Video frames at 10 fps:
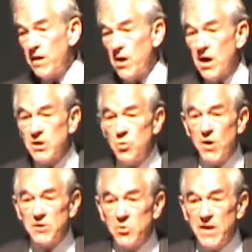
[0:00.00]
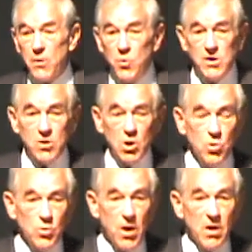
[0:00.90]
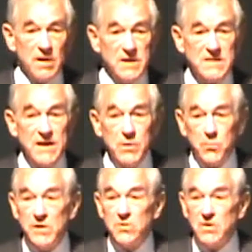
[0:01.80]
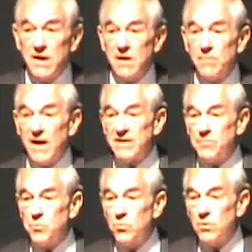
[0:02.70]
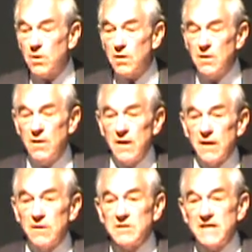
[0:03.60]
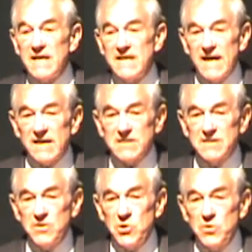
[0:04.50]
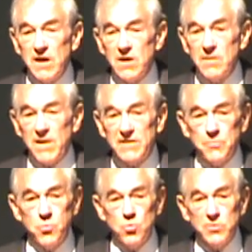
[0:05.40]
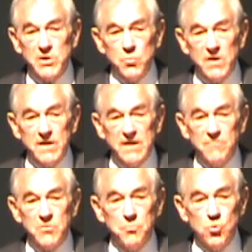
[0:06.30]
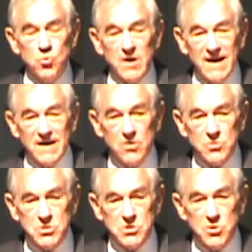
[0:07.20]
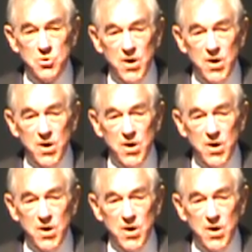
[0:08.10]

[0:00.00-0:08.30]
Argue with you that we're cold-hearted and say that we don't care about the poor. You say, yes, you cared about the poor and you wanted to give the poor a house. So you